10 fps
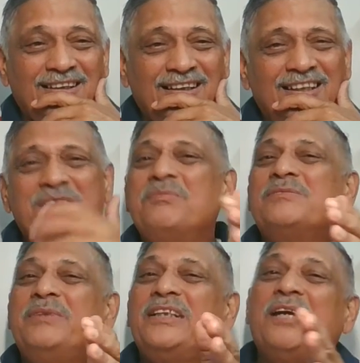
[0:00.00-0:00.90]
It
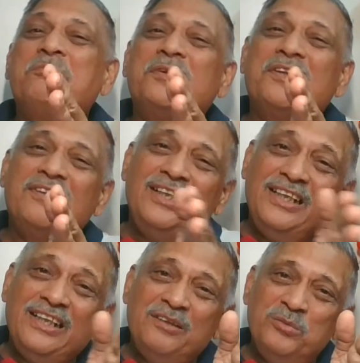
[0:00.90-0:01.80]
must be
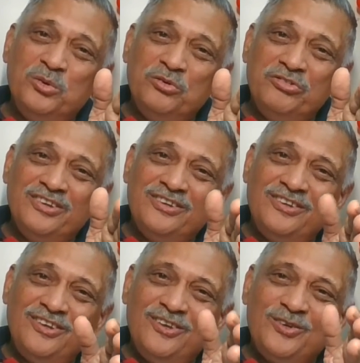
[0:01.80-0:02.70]
temporarily removed
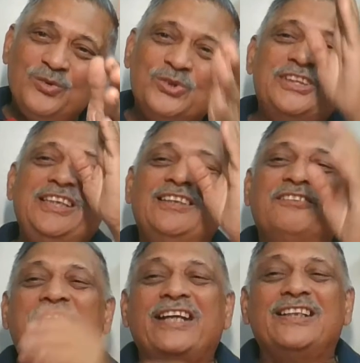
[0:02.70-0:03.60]
to see the
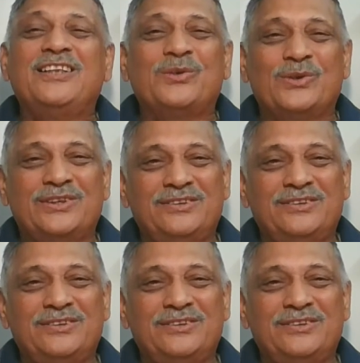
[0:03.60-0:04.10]
final truth.